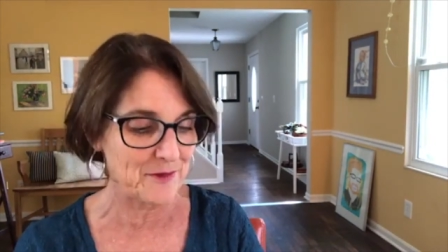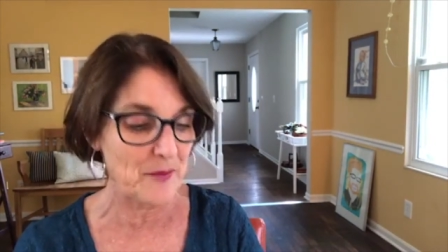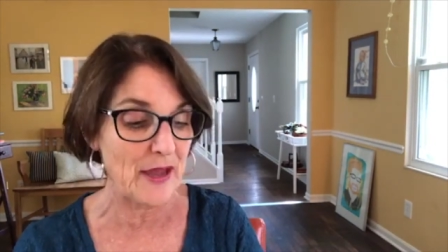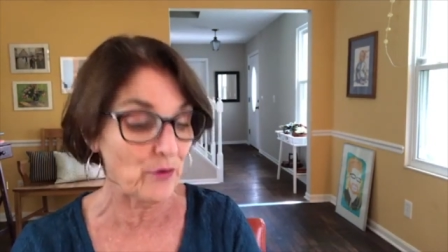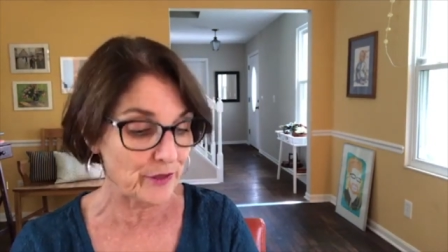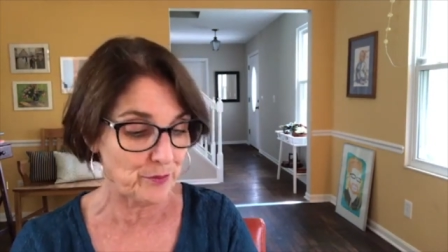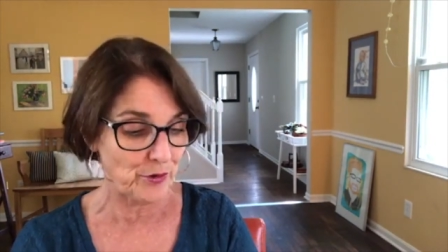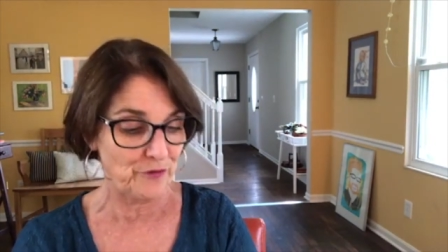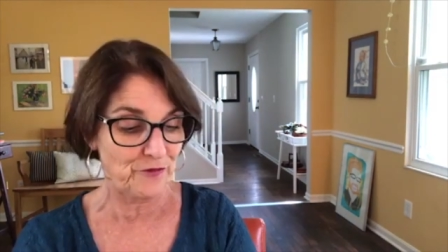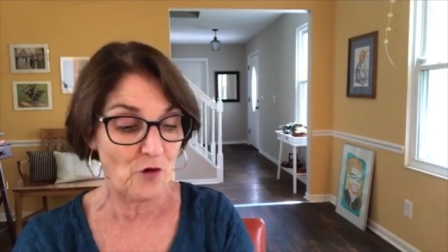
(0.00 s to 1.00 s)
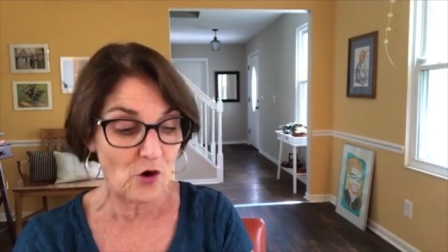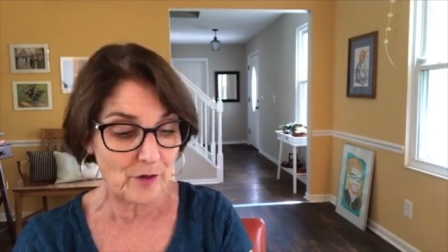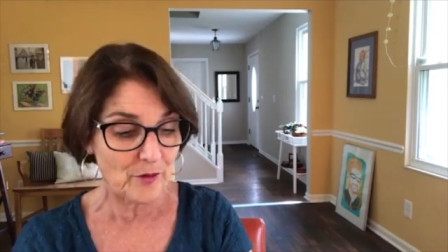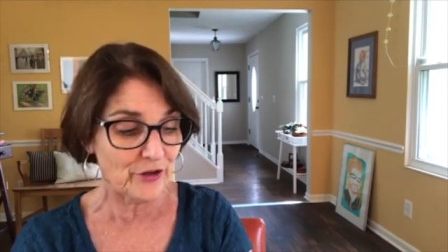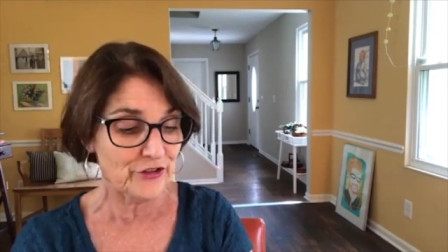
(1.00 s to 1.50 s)
penguin
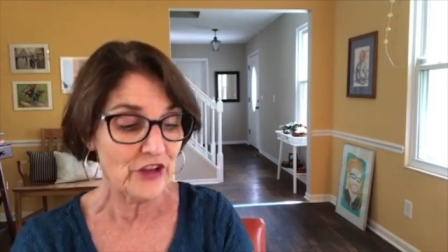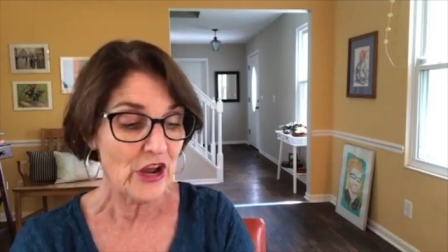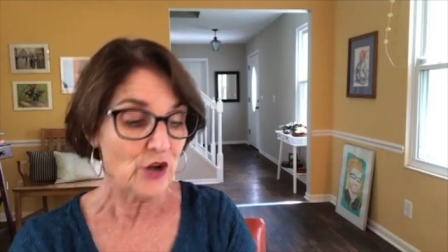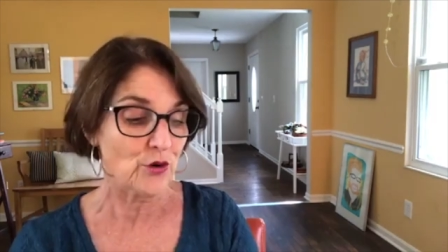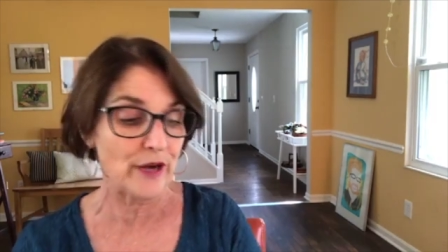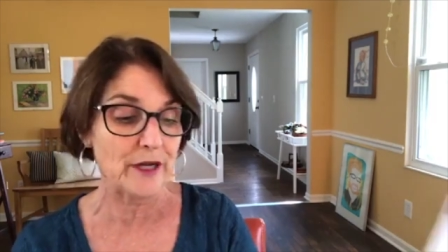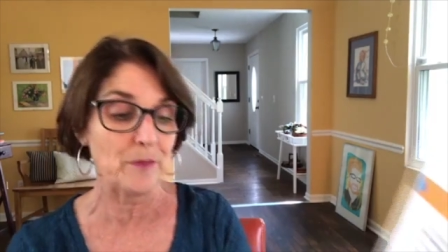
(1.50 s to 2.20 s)
performers, create a